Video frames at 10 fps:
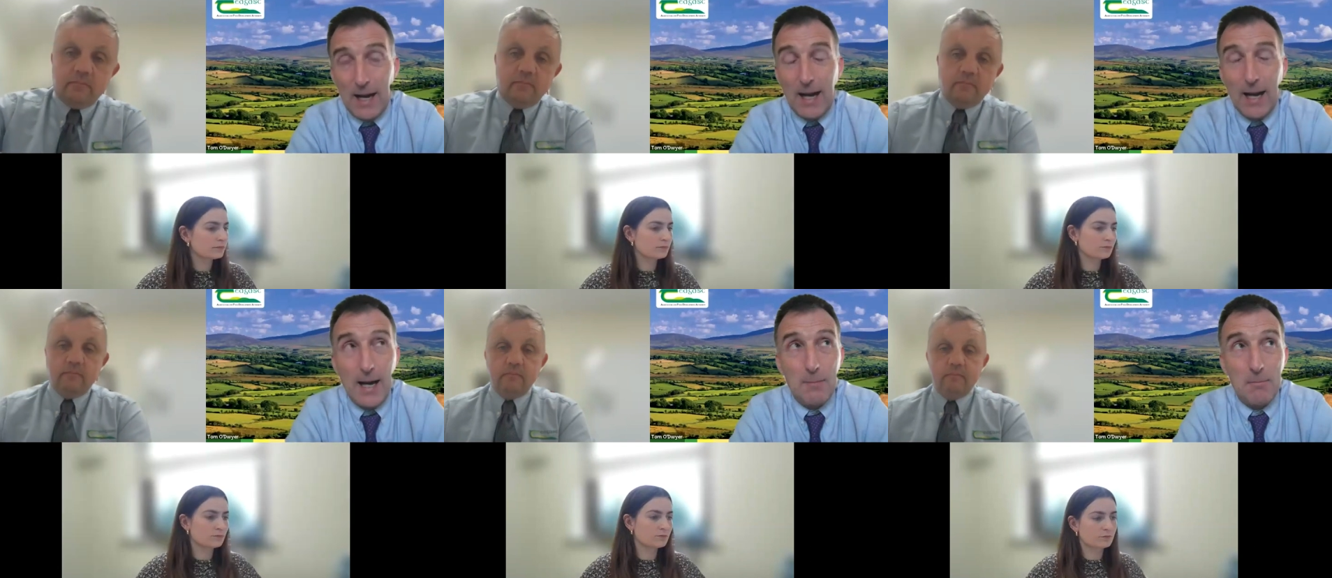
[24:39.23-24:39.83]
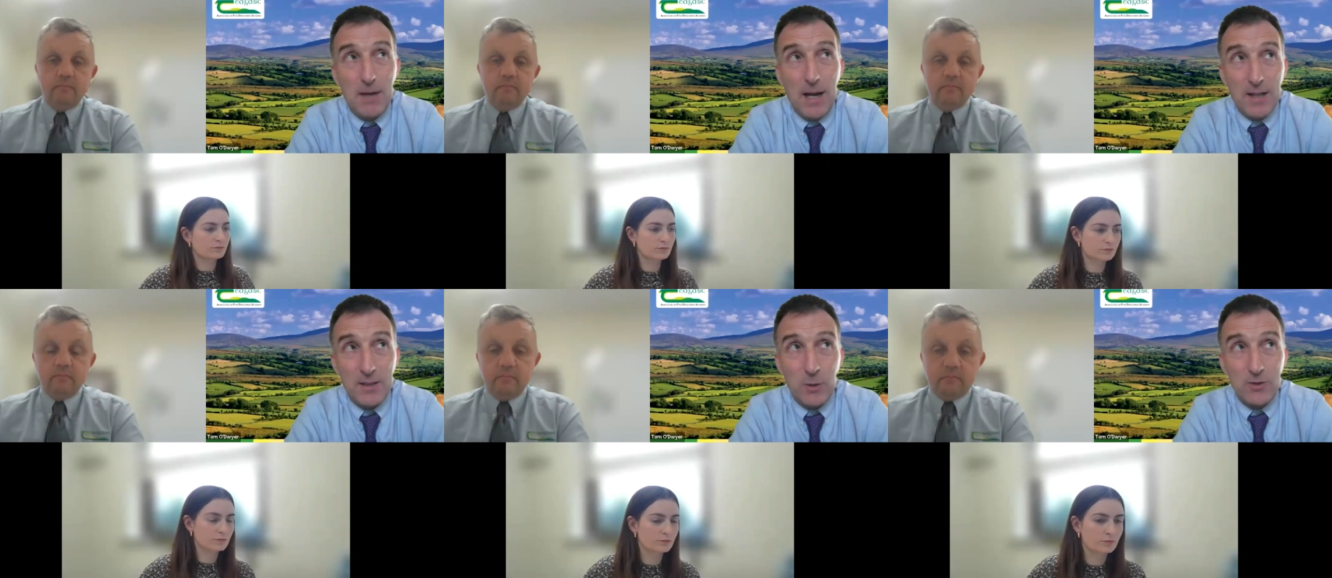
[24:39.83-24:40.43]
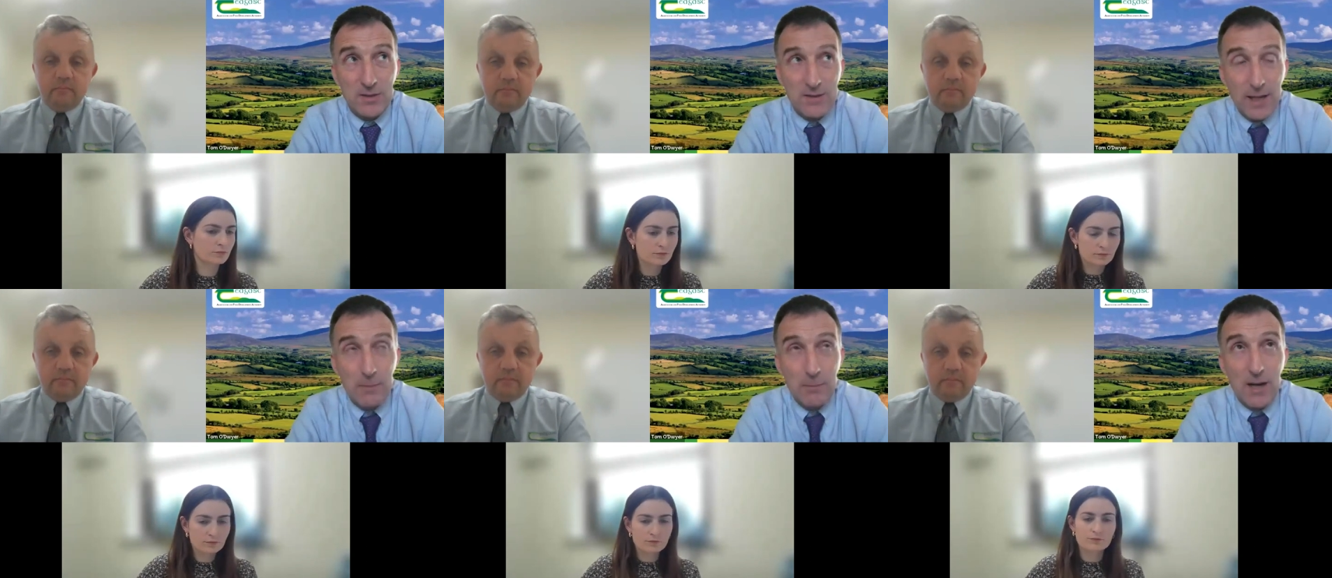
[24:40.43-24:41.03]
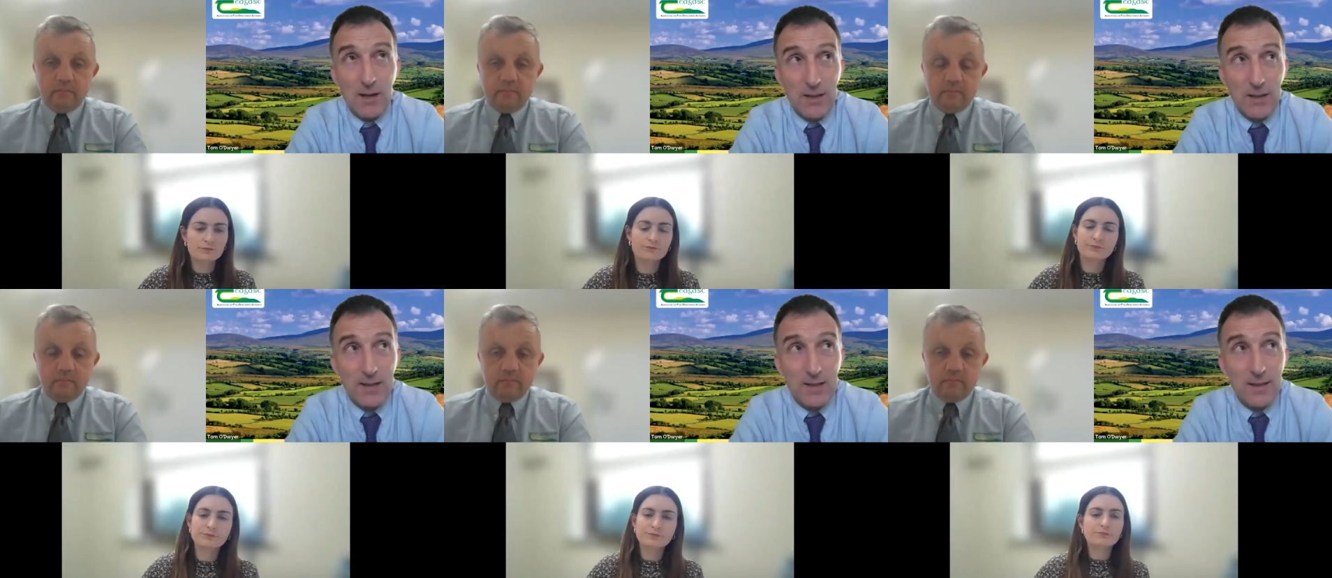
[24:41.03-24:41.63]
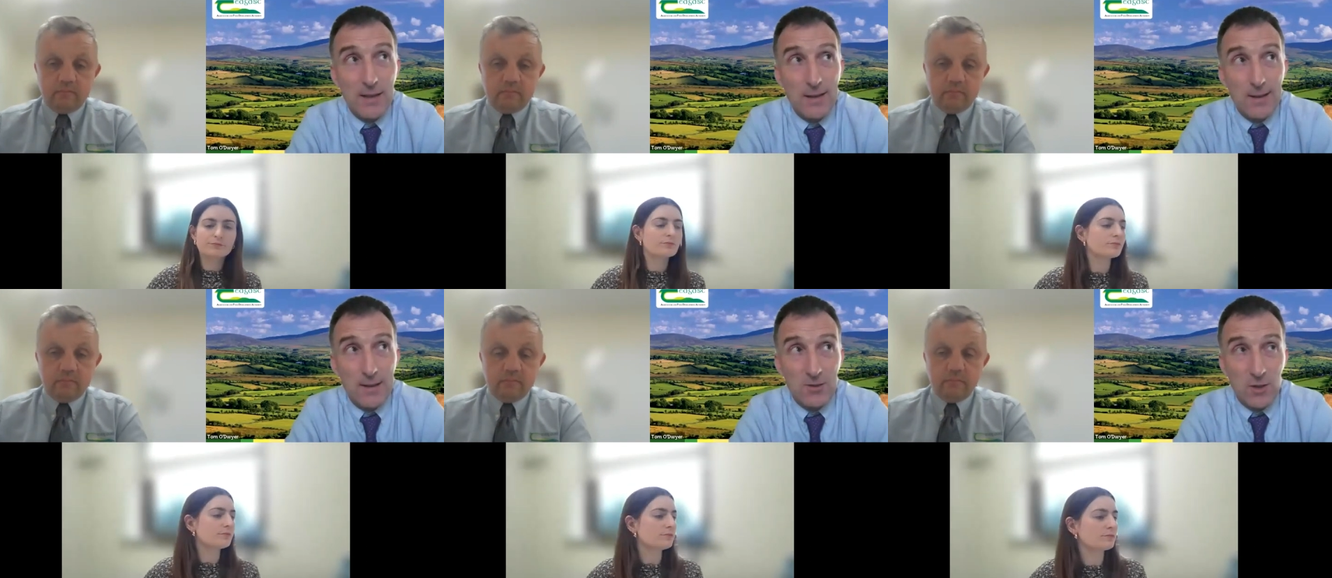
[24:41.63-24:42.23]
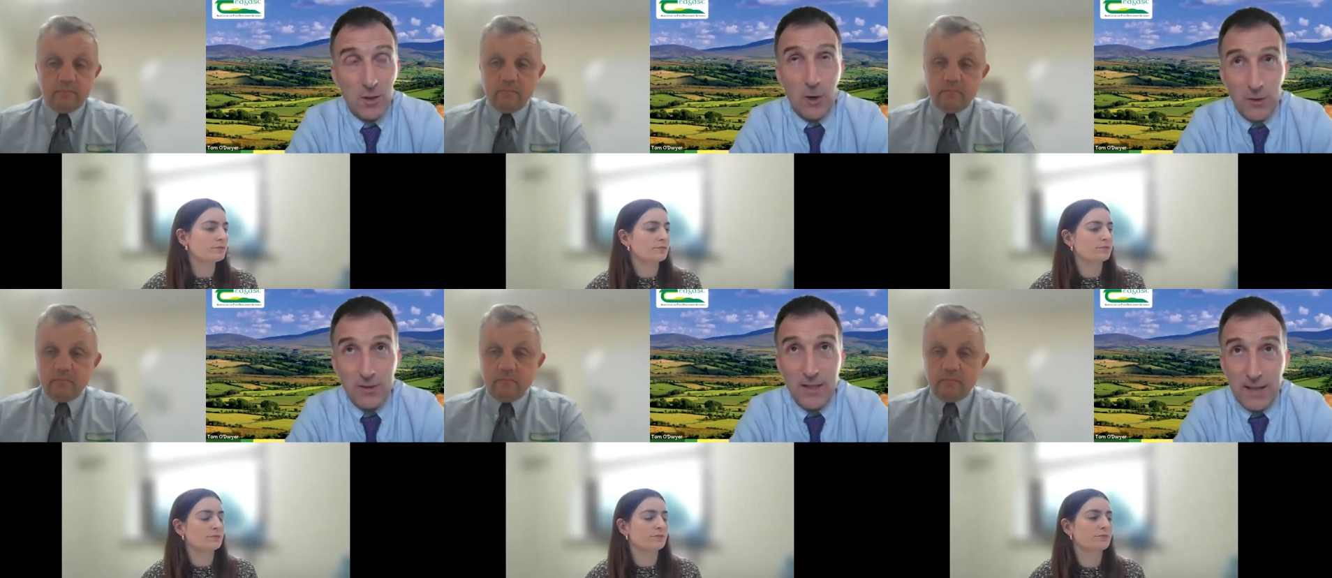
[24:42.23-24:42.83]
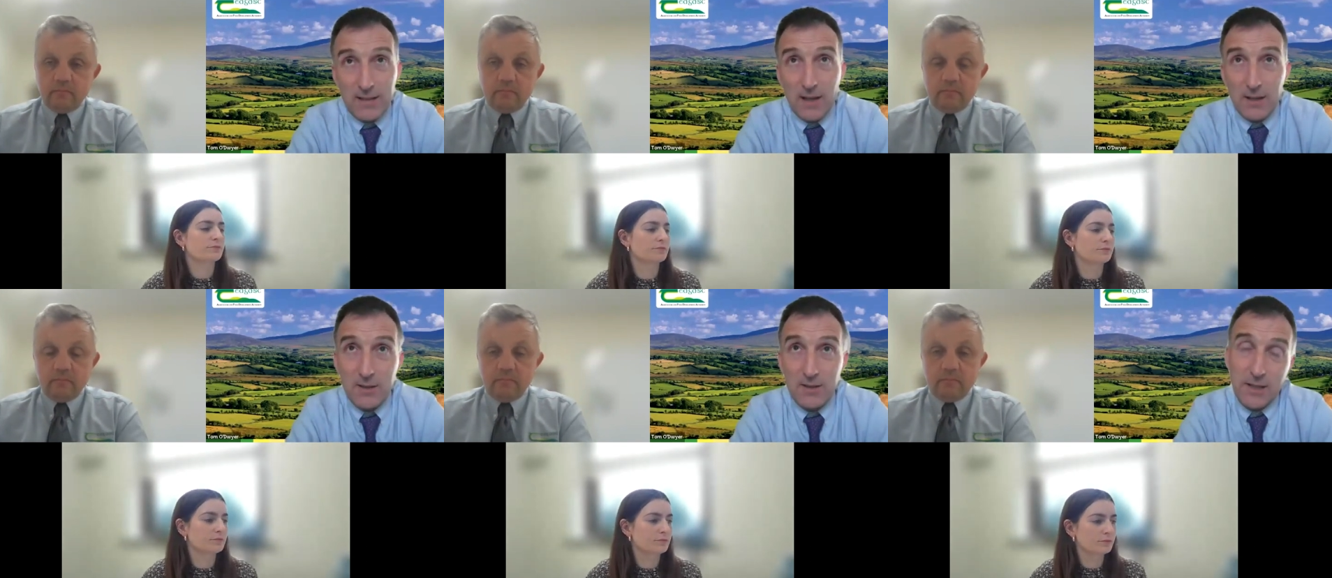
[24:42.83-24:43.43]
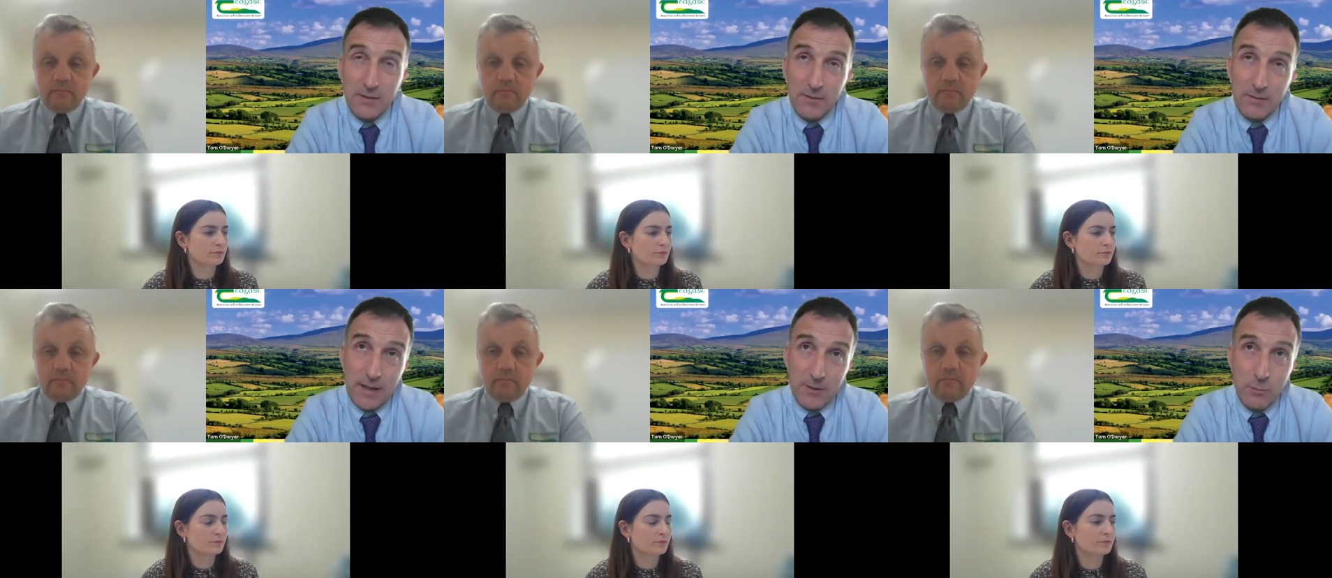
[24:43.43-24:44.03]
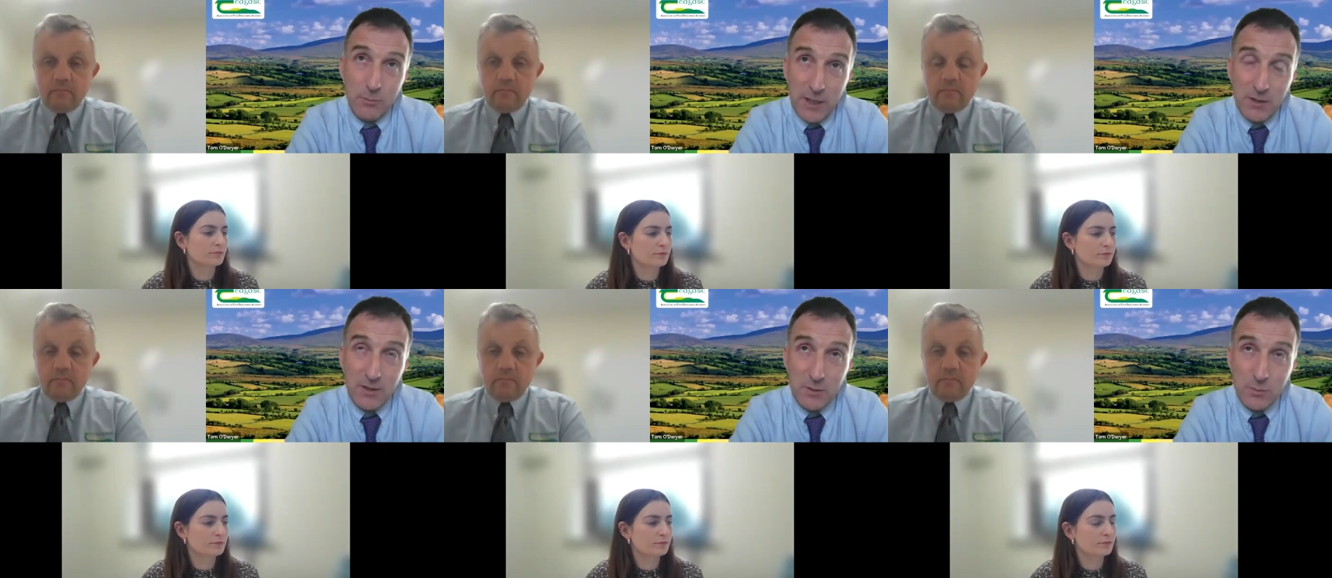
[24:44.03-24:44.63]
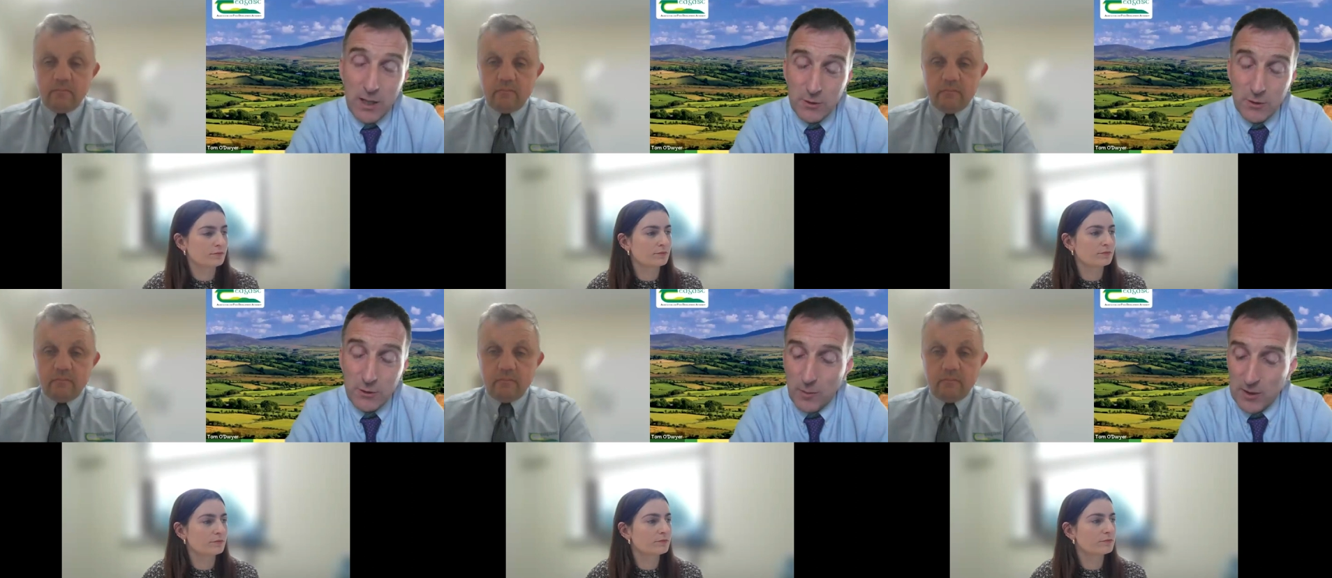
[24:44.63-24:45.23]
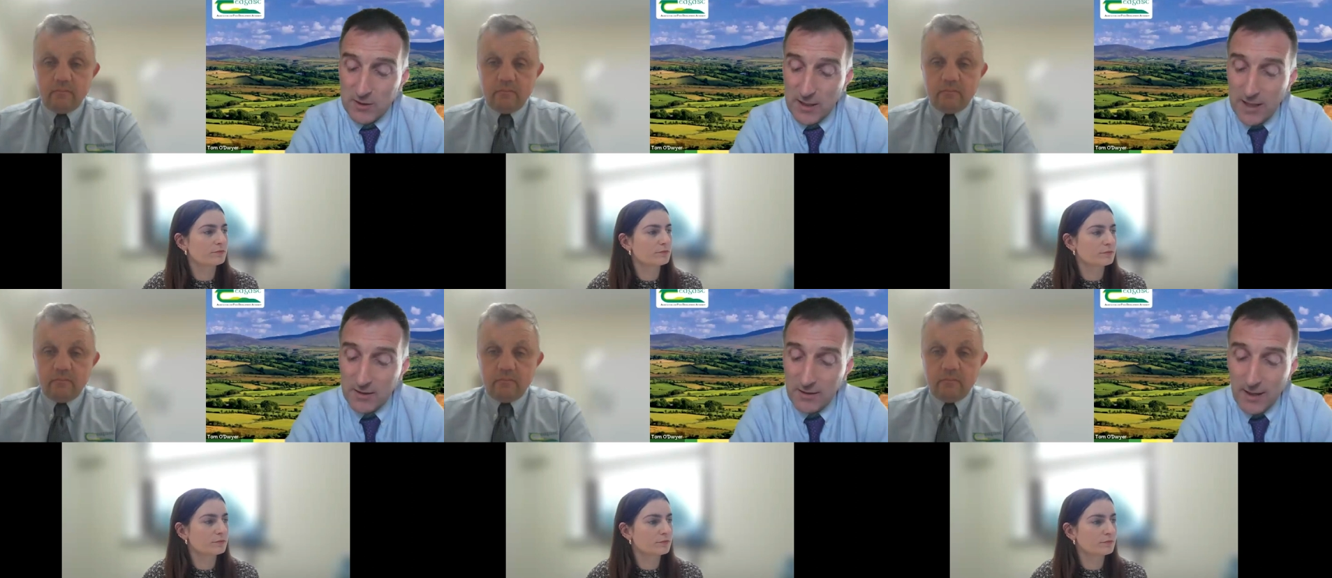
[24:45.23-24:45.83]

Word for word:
Speaker 1: Um, and I suppose the second part then is some other technologies that that you mentioned as well through your presentation.